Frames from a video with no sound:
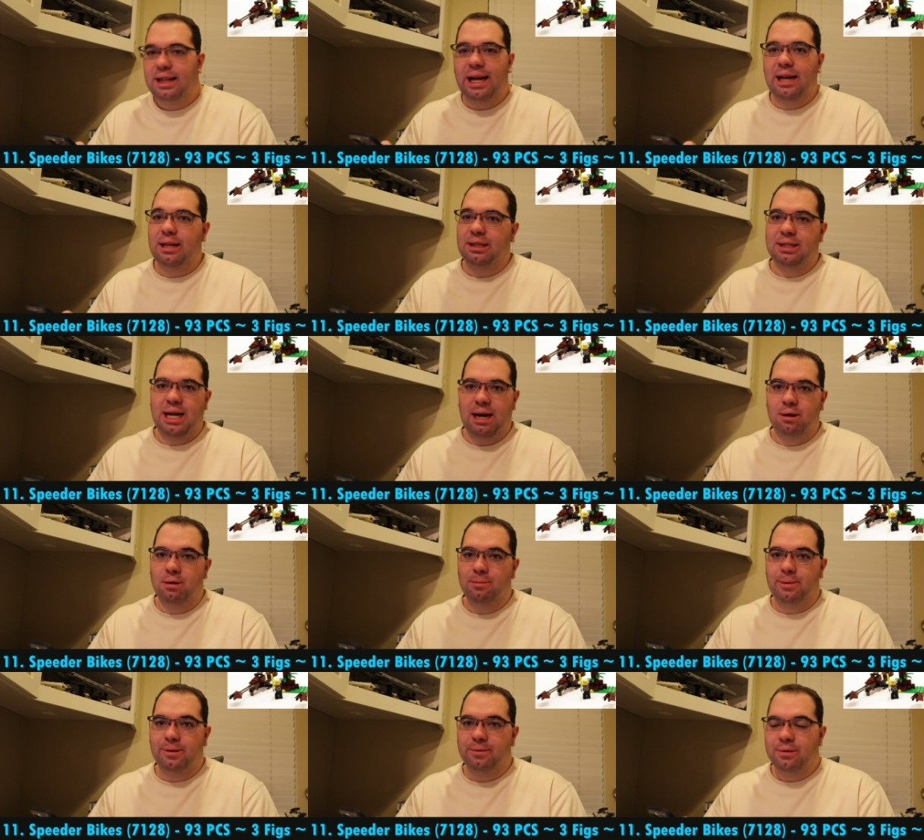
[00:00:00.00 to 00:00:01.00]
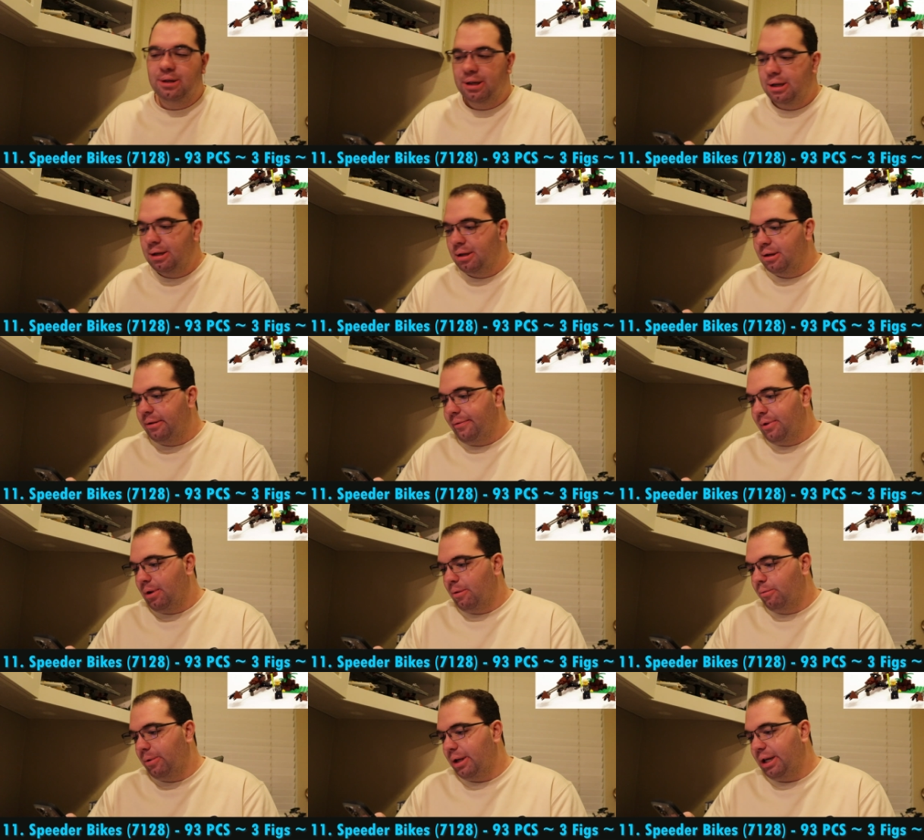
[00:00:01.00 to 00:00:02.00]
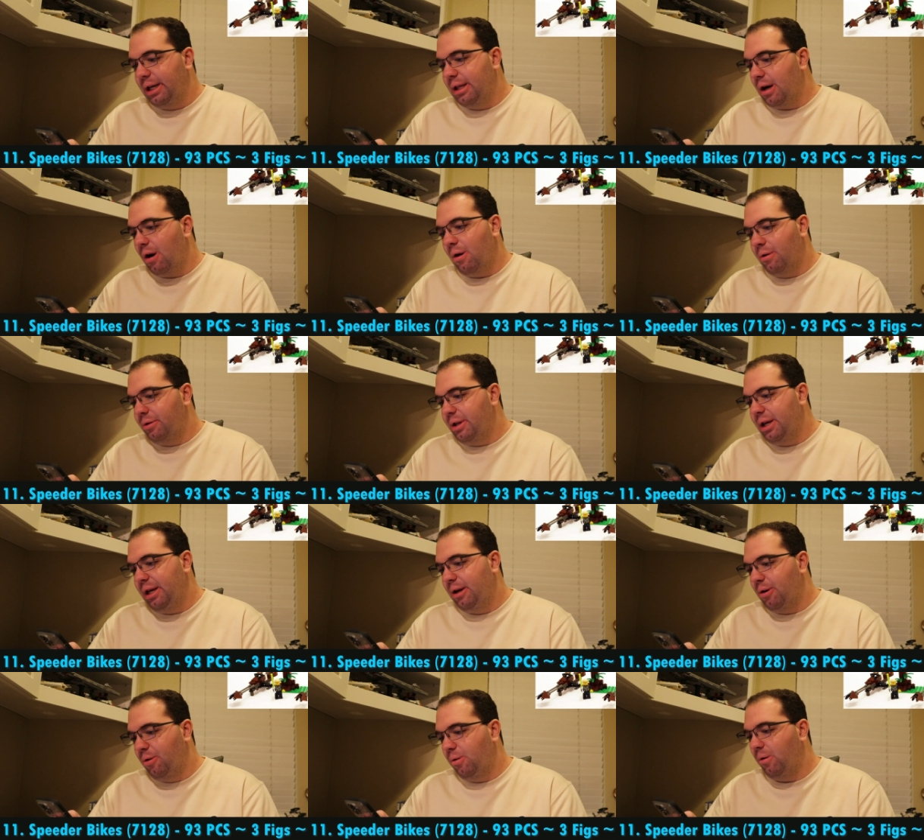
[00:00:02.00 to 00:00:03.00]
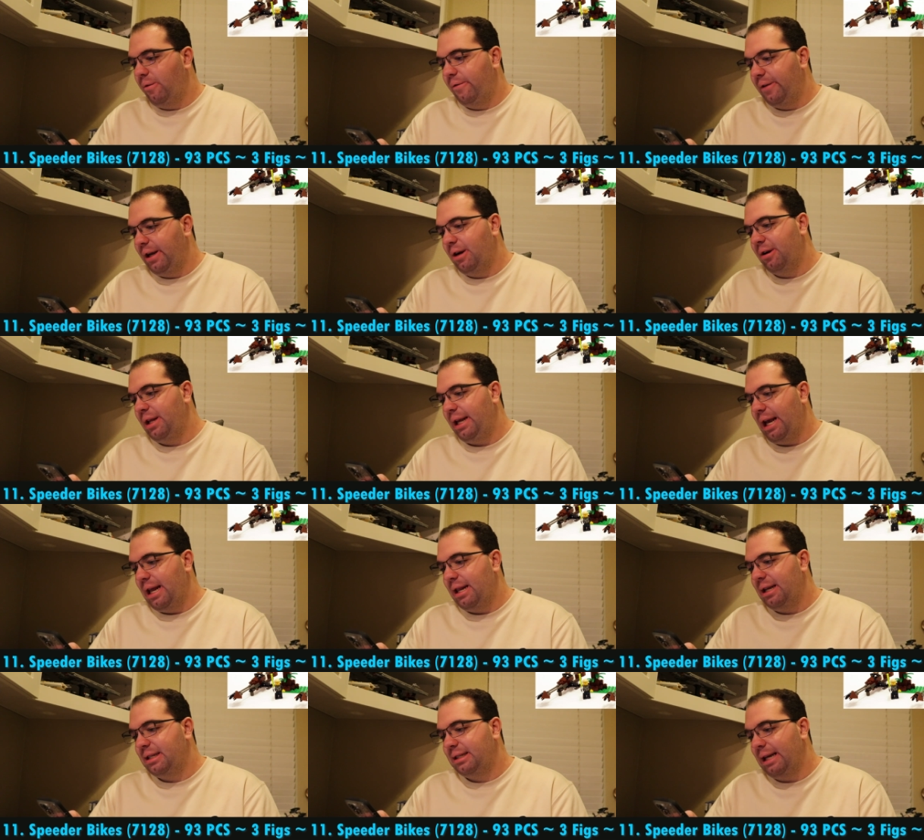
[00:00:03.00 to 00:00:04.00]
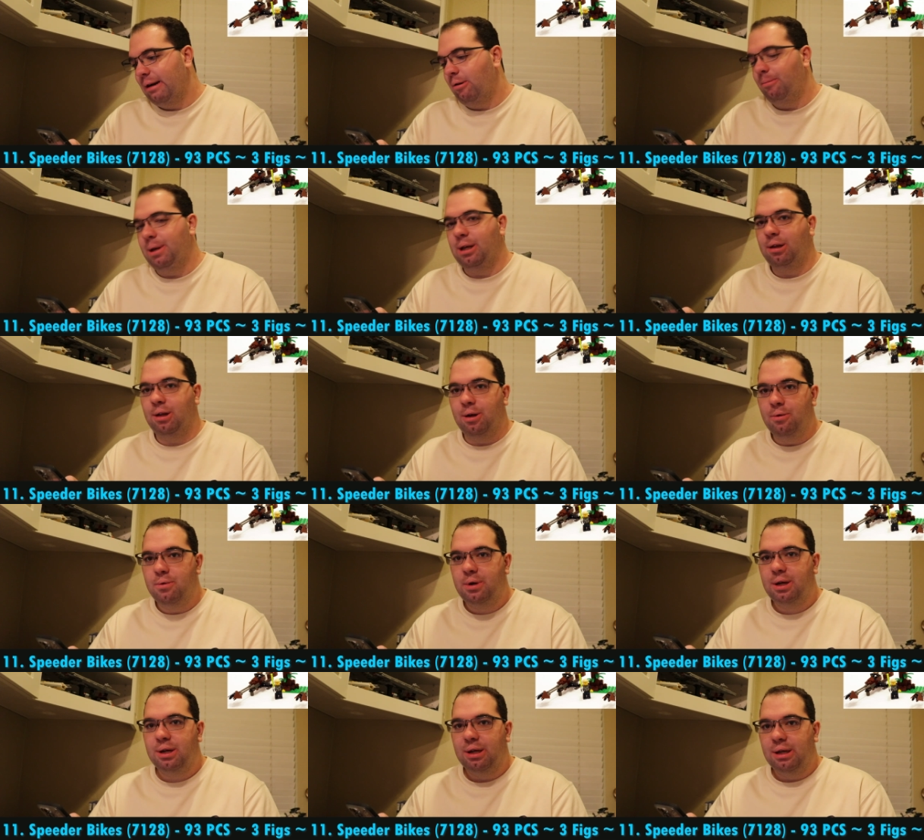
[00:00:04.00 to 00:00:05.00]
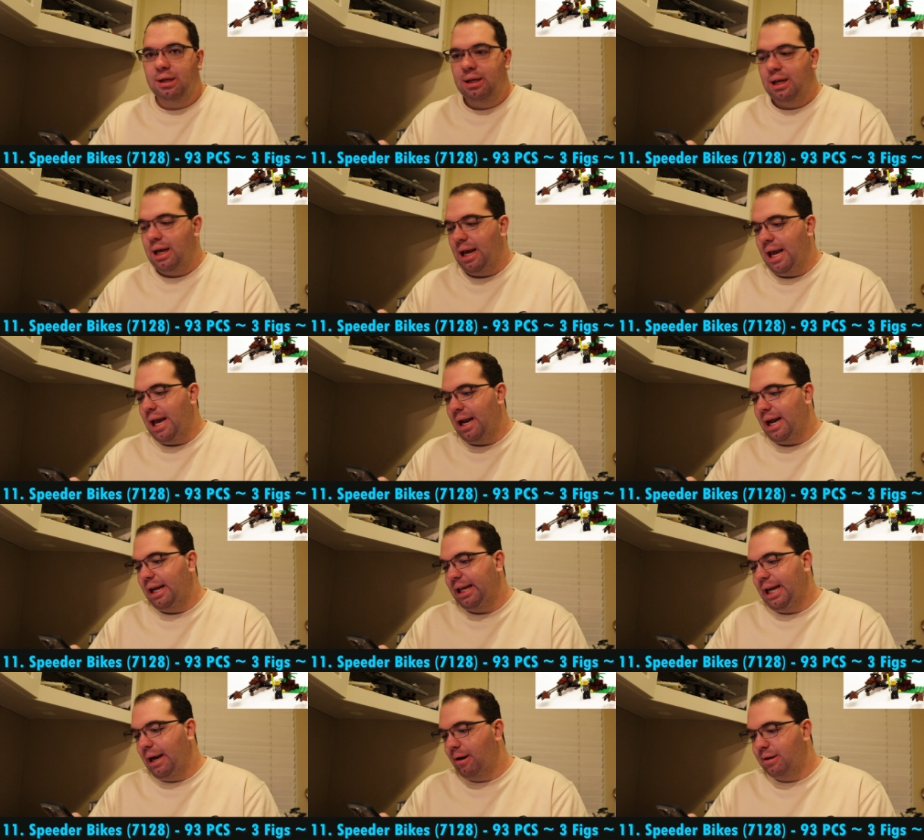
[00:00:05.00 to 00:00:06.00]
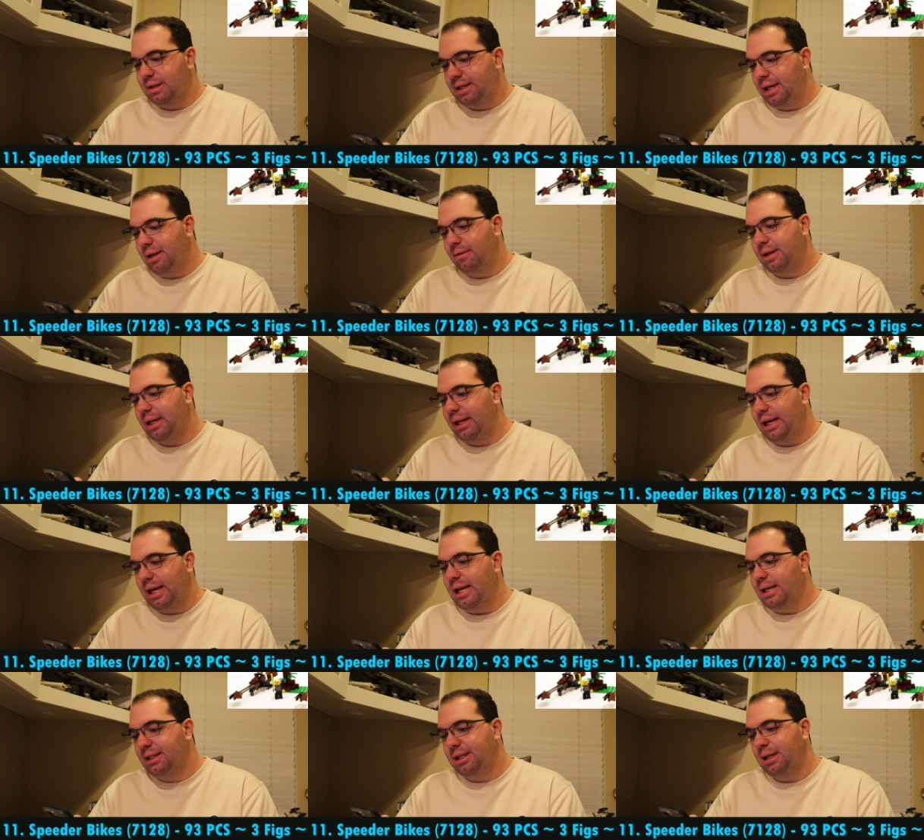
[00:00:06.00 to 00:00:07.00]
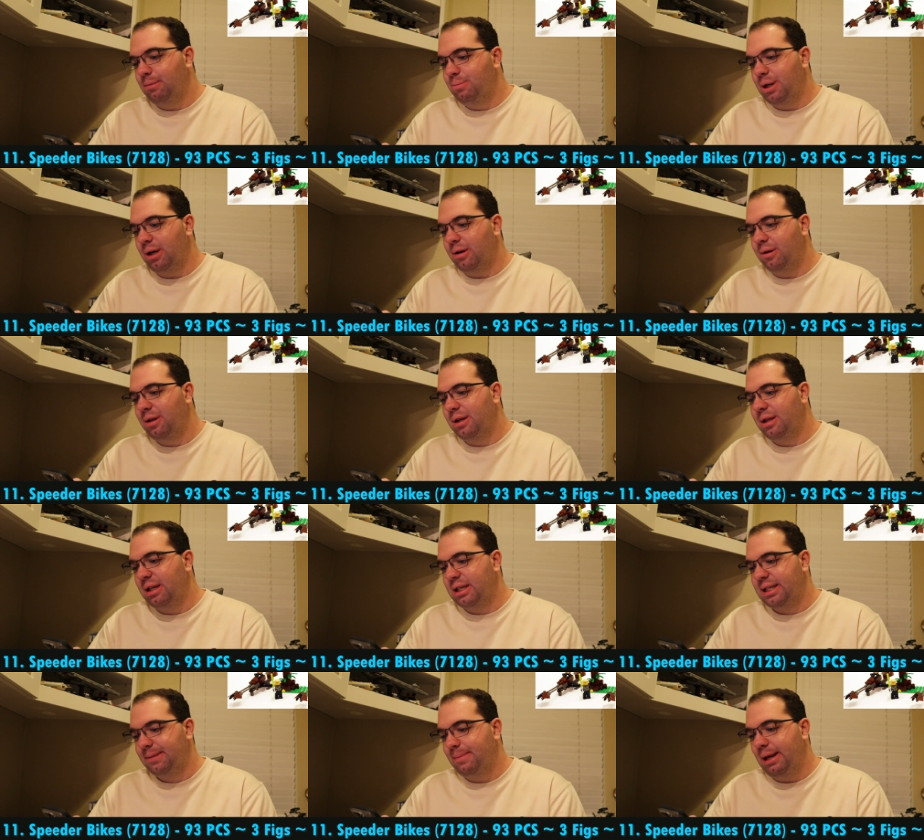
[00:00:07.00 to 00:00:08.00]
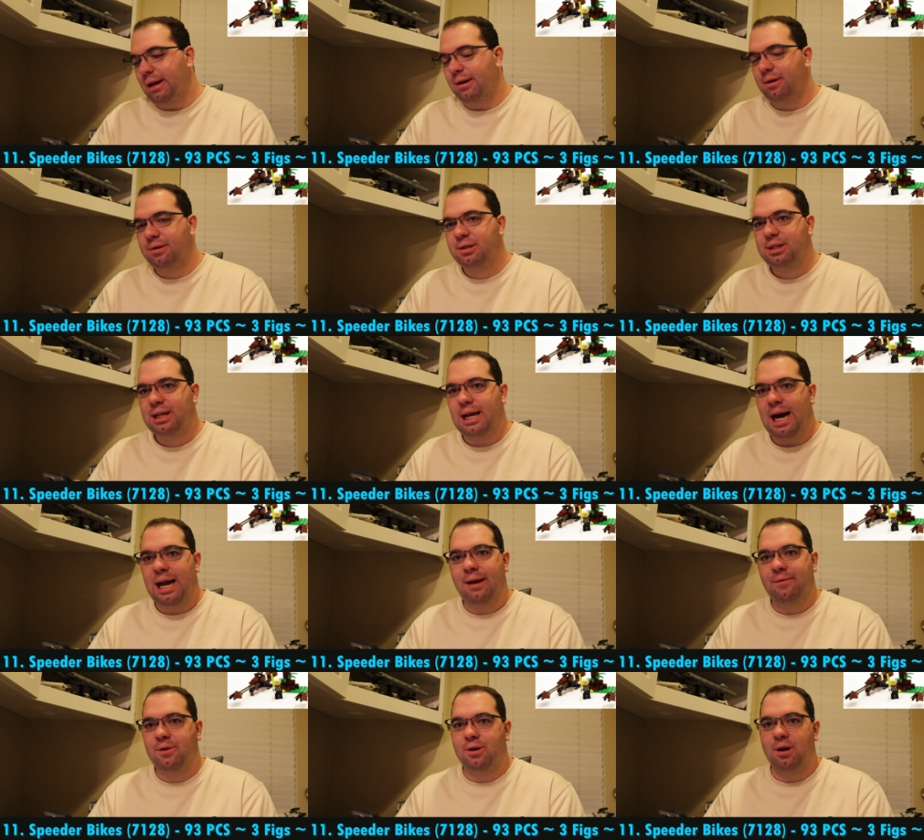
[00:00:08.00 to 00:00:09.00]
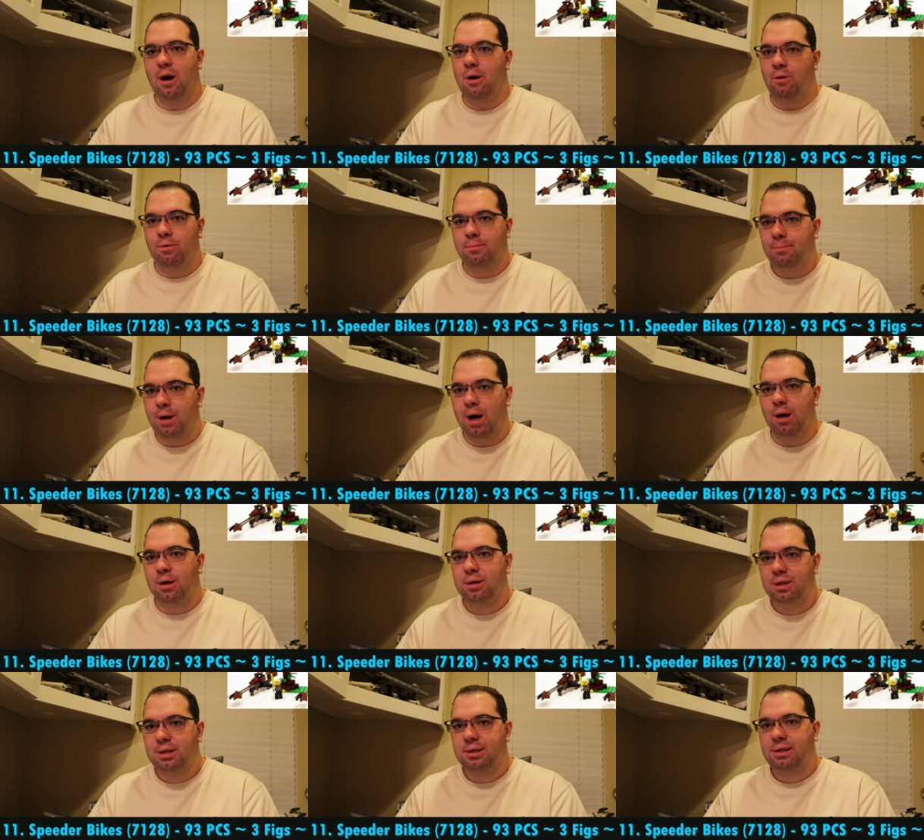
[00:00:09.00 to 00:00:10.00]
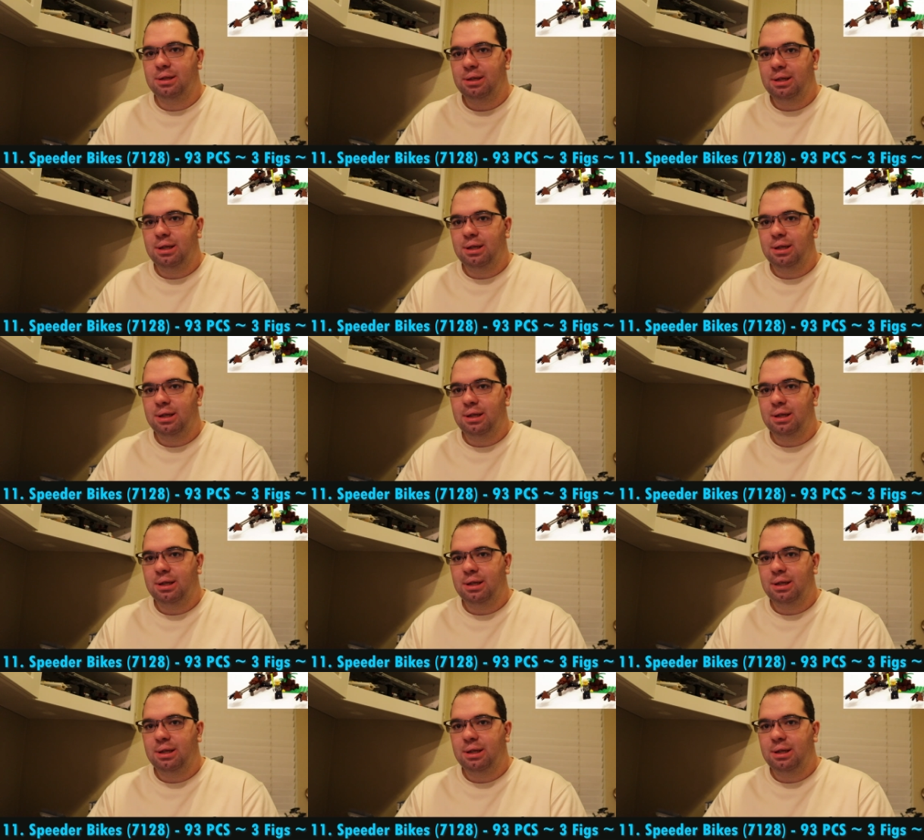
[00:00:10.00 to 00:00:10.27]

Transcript: that desirable. Really, the only cool figure to get in this set would be Luke. And I guarantee you can easily build the speeders out of your own parts.